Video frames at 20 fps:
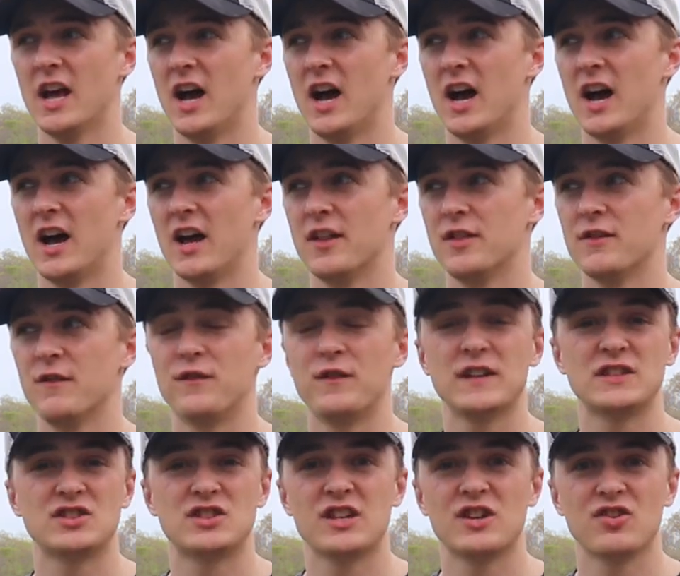the
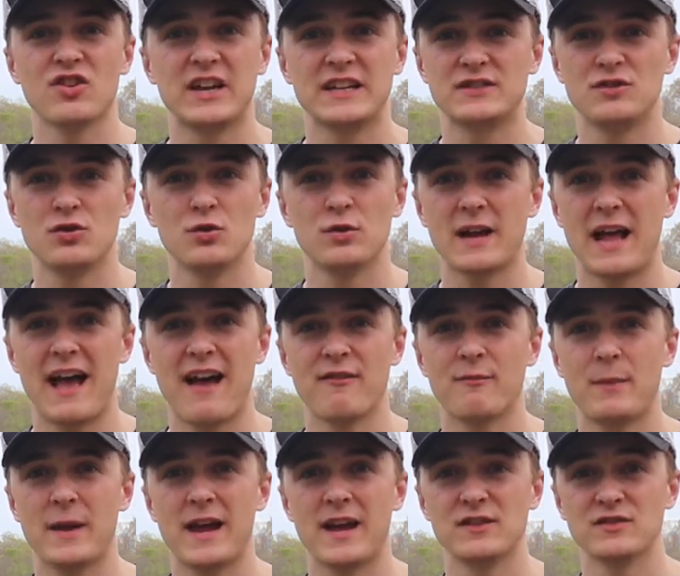fish that are like
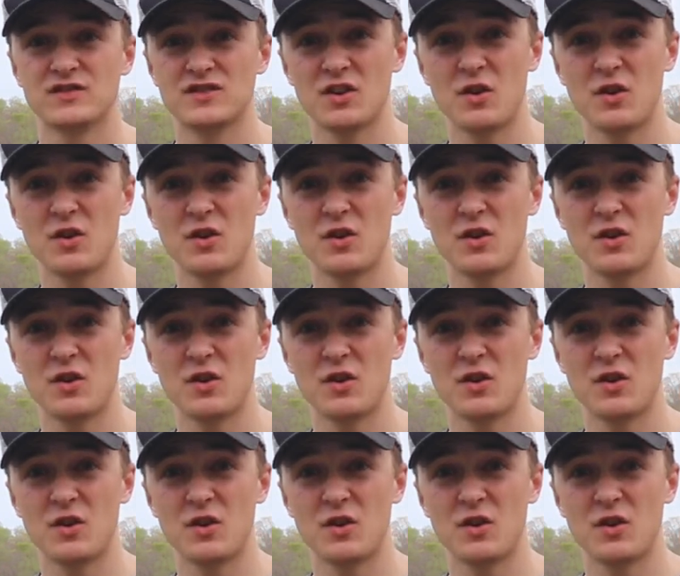2.5 pounds.